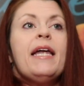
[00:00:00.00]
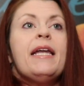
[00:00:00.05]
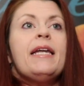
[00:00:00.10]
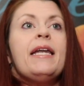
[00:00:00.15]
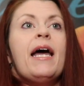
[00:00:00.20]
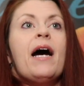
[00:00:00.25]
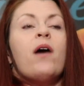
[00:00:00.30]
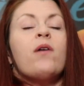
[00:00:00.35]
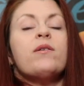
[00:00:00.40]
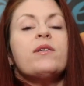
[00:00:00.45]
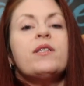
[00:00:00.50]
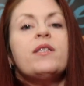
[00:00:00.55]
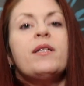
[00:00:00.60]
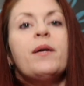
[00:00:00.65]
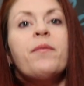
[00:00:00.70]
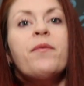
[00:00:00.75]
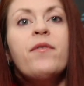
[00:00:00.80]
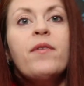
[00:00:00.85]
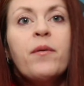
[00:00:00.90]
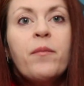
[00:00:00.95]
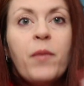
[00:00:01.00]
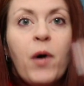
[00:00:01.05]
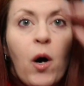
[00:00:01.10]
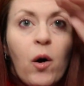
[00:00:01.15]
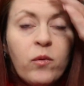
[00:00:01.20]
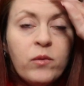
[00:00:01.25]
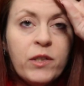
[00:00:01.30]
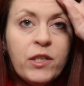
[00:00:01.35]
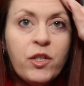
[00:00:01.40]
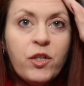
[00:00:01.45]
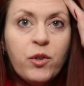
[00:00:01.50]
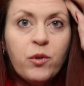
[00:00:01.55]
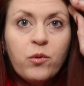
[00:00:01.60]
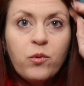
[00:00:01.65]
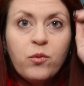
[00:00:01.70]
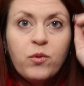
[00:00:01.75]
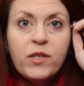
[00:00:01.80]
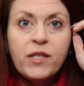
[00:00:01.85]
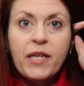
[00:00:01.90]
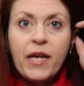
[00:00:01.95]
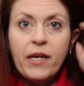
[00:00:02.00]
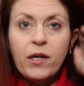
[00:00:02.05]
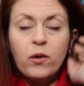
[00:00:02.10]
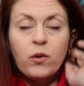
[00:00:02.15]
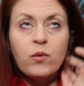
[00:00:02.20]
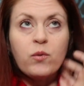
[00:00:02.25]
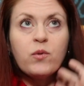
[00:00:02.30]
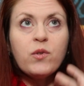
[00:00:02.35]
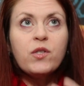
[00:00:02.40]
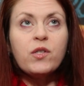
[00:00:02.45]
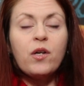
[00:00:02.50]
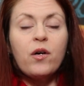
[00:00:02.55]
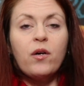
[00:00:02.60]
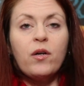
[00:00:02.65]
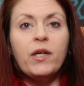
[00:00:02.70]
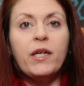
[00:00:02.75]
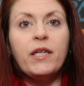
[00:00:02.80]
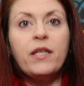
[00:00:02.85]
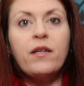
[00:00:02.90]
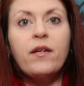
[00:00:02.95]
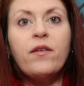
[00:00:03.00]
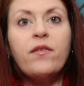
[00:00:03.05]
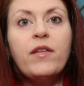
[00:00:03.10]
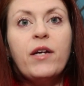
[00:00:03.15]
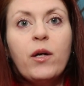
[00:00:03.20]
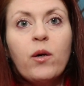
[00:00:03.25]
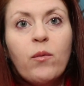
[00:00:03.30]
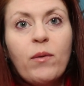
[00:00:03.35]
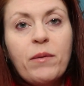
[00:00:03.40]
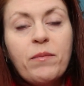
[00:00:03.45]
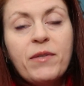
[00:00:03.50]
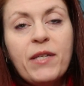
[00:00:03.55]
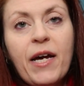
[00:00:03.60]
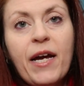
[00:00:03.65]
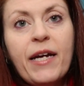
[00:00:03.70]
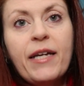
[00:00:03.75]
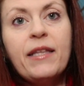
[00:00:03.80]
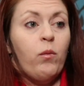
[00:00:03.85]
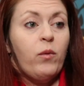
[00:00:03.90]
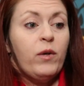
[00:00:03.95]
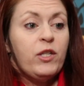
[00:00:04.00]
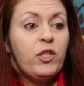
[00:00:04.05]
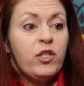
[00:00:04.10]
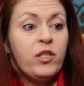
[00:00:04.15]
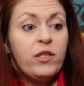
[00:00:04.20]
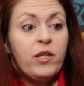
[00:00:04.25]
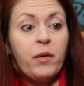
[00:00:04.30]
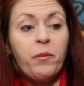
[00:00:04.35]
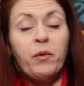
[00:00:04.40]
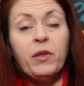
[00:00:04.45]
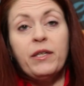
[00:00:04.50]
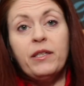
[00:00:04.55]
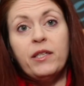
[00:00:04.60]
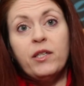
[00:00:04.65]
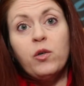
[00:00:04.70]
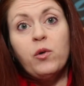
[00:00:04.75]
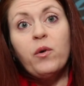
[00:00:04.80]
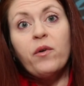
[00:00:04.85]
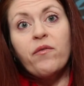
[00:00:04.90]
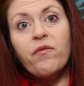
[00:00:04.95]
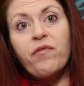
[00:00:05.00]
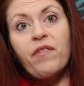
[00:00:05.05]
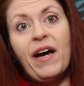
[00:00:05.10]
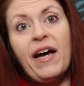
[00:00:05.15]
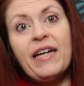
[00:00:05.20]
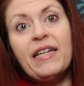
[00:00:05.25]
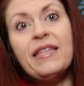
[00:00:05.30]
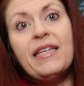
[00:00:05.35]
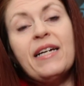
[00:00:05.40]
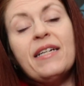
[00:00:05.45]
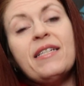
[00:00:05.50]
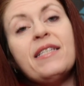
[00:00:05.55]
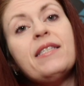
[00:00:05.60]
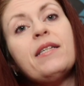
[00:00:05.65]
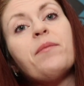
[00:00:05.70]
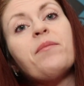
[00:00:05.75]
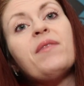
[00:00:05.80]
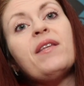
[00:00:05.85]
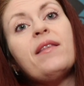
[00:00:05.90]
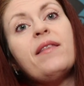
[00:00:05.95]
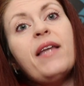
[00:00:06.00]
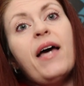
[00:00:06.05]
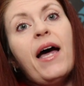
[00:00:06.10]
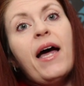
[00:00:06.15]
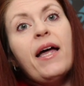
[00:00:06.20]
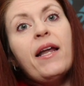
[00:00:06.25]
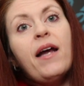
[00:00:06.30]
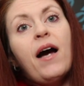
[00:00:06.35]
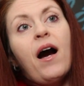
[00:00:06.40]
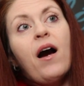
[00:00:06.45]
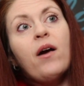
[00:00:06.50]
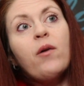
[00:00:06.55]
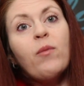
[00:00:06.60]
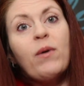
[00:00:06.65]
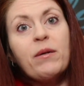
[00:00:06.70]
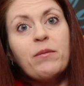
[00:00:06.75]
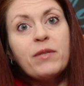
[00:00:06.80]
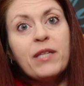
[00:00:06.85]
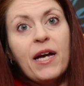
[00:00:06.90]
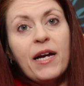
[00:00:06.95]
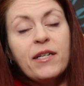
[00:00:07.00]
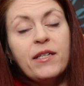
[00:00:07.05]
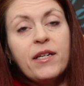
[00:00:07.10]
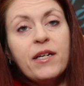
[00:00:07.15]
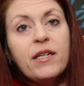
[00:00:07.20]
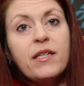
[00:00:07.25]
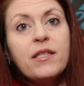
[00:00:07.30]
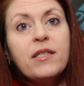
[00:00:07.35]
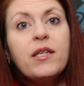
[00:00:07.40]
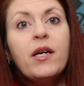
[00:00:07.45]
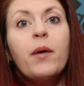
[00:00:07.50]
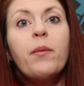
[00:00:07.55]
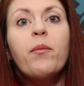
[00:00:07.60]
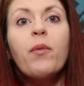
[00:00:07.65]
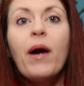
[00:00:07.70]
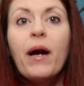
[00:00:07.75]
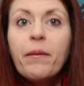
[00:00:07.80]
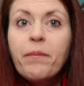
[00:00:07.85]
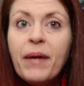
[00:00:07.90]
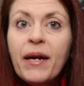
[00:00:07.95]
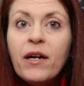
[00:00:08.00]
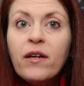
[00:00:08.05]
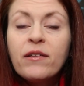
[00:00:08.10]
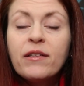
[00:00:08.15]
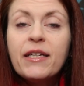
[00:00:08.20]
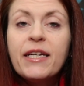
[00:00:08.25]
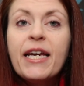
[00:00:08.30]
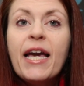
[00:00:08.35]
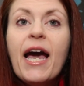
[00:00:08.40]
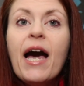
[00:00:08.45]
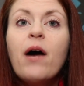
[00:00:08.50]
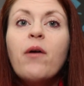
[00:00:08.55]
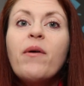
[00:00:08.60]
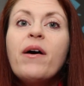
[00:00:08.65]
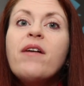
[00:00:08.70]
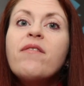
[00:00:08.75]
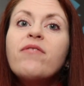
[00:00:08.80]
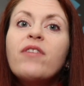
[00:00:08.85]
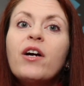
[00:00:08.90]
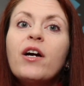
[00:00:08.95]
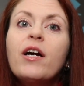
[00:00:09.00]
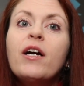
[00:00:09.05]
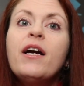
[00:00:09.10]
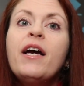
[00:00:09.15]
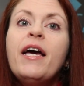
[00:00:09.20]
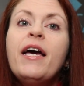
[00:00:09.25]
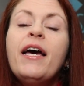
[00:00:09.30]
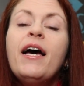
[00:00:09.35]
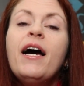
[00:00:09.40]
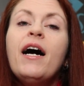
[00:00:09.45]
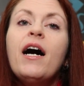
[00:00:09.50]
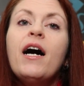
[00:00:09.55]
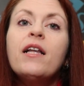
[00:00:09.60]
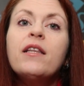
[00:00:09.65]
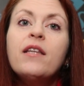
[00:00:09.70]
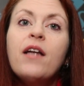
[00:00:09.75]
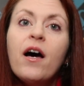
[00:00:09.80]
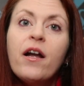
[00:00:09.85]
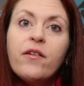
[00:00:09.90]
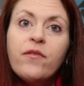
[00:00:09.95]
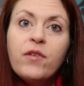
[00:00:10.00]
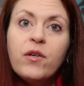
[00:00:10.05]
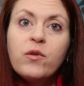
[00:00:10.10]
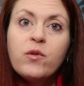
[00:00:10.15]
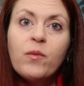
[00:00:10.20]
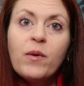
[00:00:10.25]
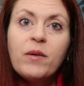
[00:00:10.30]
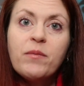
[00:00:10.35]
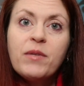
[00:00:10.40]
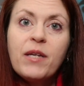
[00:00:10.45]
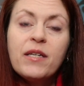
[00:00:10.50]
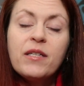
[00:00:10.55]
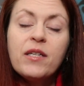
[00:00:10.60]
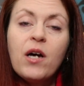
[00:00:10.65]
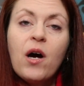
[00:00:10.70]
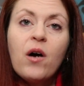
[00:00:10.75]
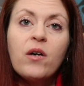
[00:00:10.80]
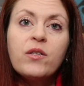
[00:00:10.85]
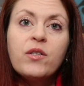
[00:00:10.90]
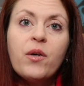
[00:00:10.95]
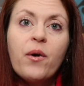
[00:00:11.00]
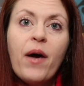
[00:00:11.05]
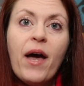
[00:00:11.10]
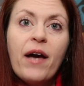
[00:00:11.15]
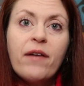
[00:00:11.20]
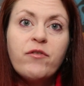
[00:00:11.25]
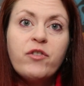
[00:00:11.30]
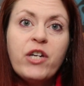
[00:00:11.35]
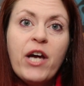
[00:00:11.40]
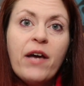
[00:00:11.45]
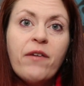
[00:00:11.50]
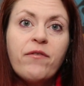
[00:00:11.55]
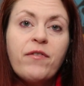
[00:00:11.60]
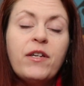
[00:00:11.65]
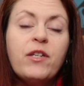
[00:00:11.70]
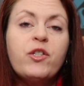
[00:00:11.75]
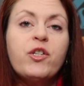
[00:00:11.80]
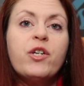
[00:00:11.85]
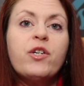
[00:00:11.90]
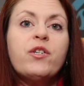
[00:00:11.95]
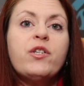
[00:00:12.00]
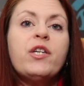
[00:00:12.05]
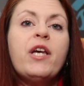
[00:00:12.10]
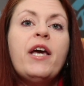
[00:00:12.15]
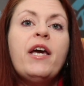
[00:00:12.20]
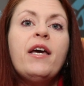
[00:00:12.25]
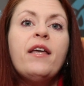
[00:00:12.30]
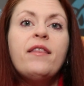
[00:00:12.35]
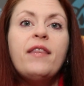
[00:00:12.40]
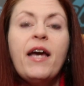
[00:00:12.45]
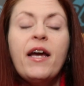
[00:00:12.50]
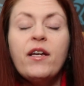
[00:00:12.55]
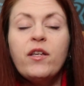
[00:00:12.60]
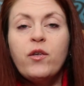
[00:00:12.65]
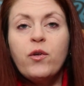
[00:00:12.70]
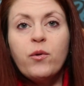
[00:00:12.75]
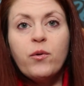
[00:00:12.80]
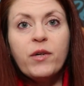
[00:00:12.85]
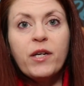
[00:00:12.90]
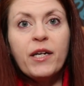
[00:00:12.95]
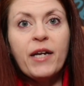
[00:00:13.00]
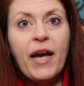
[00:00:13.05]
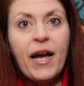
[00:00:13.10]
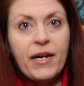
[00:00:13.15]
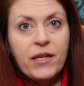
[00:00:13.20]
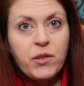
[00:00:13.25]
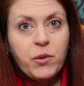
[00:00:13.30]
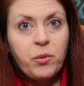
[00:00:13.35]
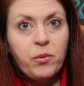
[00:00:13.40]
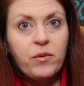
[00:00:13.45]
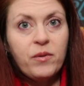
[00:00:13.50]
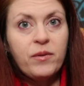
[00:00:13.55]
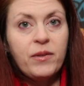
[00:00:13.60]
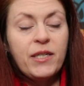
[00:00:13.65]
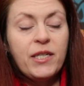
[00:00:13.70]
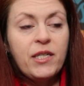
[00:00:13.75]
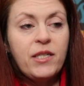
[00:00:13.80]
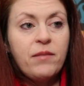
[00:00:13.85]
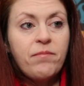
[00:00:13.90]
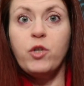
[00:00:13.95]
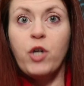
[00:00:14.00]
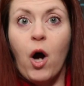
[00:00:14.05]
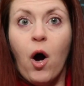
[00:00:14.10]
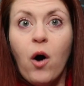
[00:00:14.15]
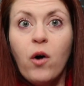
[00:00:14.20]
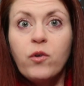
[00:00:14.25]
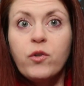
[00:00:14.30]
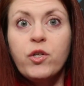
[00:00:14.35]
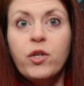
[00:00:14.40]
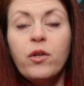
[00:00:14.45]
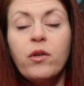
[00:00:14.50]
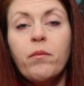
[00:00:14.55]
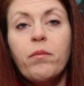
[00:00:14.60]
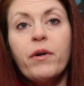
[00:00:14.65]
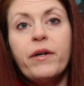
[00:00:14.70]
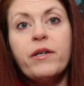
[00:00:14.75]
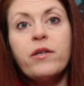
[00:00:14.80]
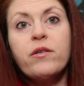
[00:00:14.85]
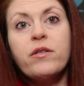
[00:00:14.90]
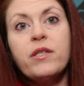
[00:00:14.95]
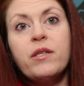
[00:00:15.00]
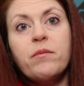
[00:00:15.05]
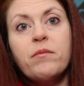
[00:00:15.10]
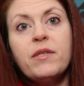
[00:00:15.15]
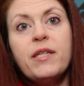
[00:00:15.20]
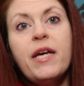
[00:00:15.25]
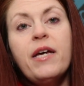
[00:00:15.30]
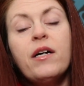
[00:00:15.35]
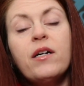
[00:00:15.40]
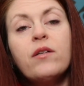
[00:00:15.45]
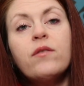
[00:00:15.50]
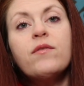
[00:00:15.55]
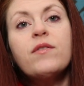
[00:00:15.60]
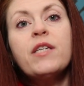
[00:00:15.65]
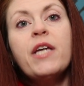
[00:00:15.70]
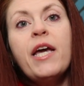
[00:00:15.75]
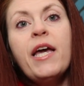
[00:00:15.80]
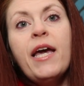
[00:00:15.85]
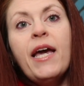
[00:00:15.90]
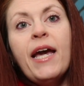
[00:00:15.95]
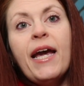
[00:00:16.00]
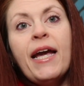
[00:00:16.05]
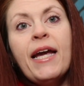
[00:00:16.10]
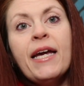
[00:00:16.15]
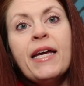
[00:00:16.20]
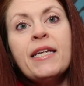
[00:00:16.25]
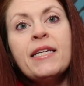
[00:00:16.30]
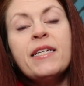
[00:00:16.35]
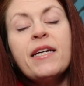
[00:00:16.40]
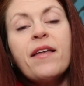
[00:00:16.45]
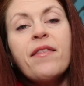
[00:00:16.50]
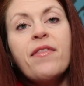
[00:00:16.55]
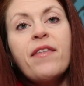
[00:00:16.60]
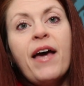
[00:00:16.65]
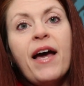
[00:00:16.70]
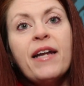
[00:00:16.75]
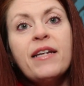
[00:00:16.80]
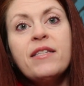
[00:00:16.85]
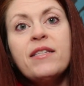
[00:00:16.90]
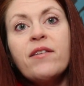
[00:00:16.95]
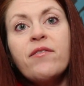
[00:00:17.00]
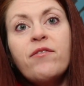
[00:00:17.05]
Now, some of them only do sales on their website, which is completely cool. In fact, that is something that our website does primarily. However, a lot of those websites also have chat features that you can actually talk to the breeders themselves. And that is a